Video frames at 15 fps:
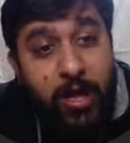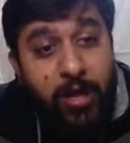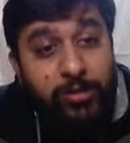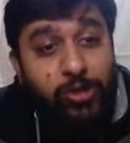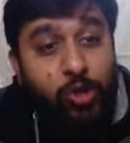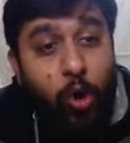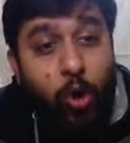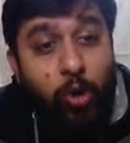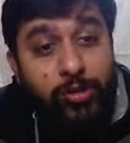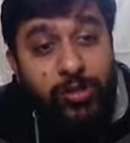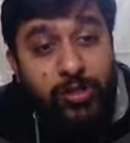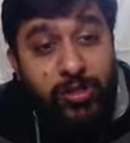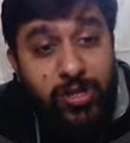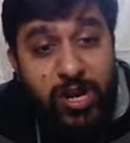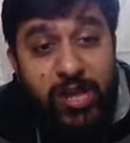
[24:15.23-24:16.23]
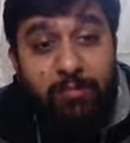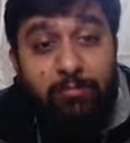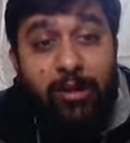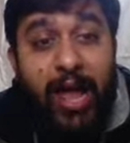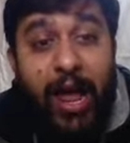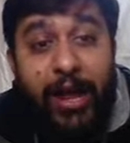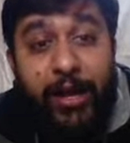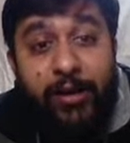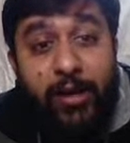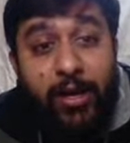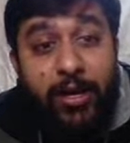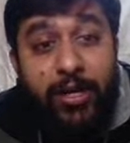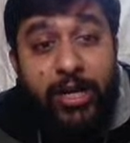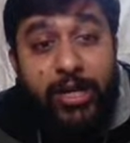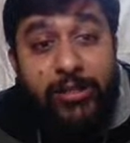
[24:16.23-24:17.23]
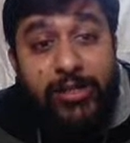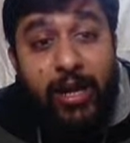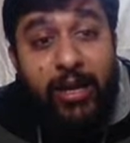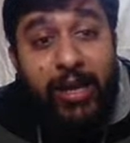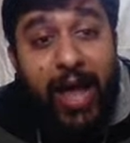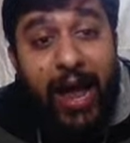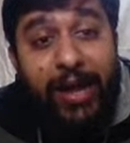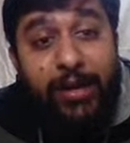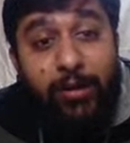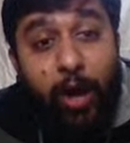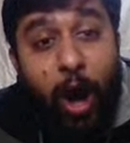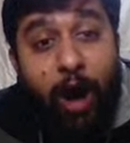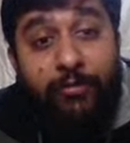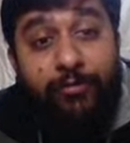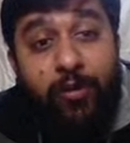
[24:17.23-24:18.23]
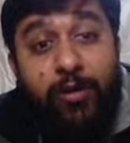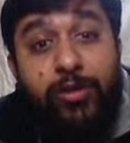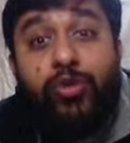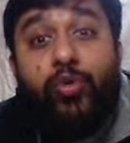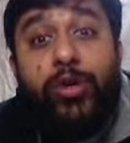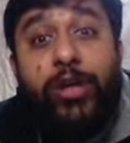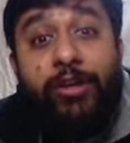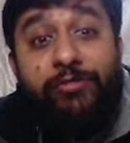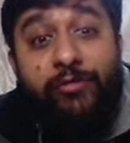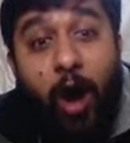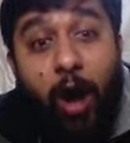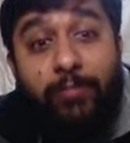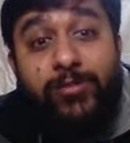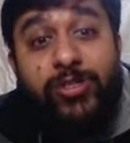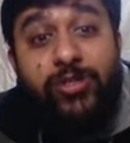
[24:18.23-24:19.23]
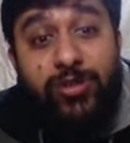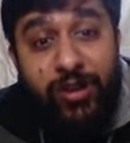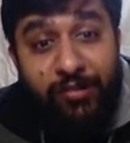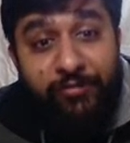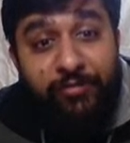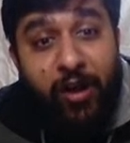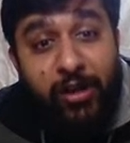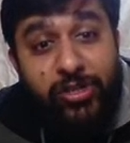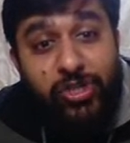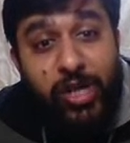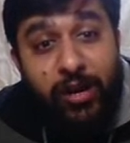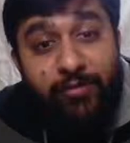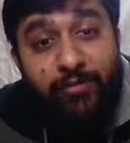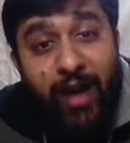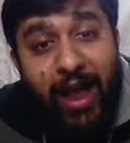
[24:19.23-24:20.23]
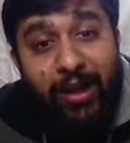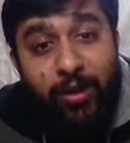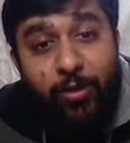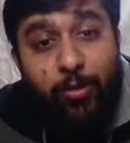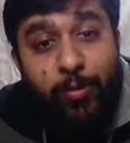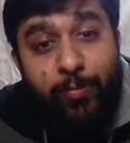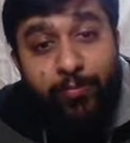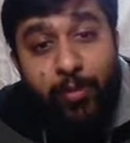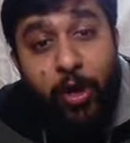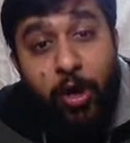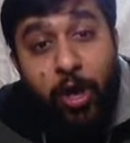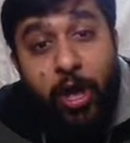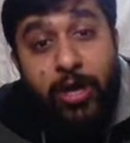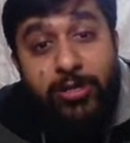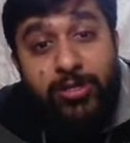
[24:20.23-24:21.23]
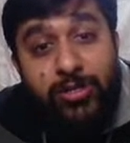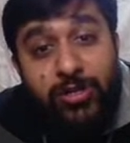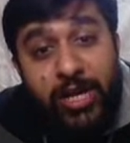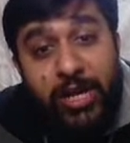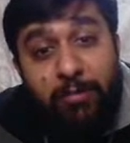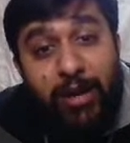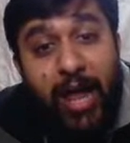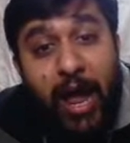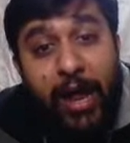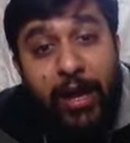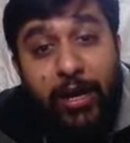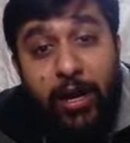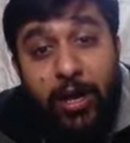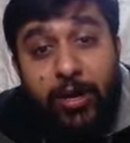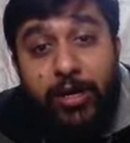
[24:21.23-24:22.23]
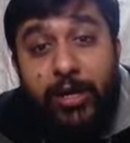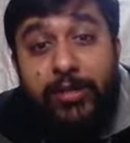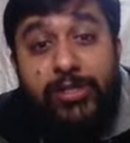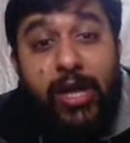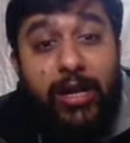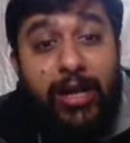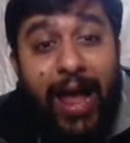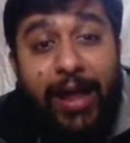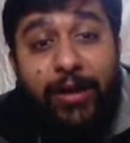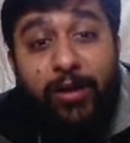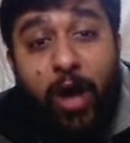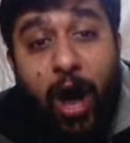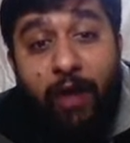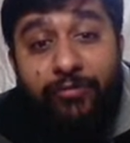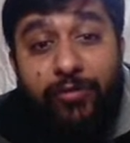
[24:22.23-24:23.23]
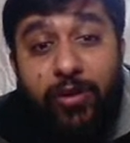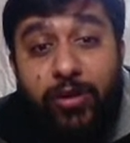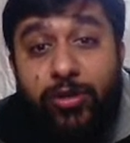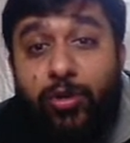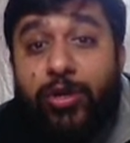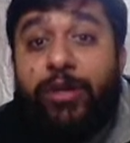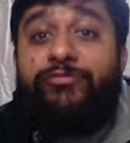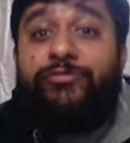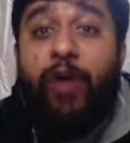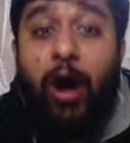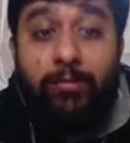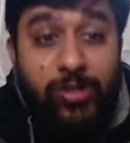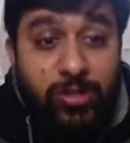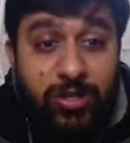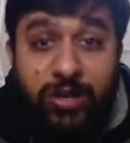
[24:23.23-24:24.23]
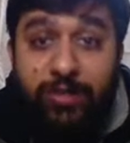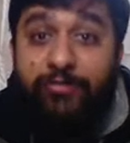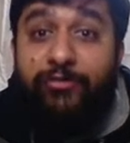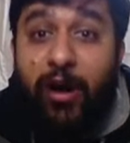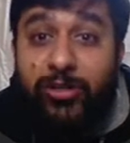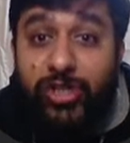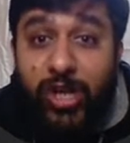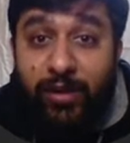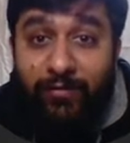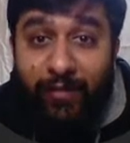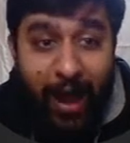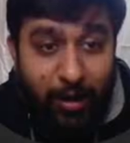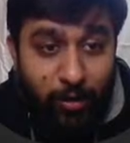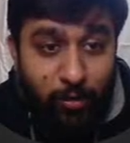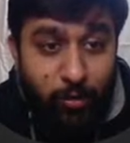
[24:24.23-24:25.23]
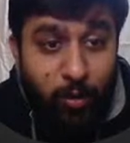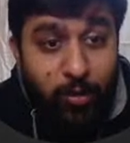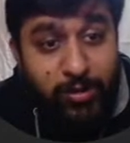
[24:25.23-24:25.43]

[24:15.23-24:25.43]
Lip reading: So streamline is a line of uniform stream function value. Streamline is a line of uniform stream function value.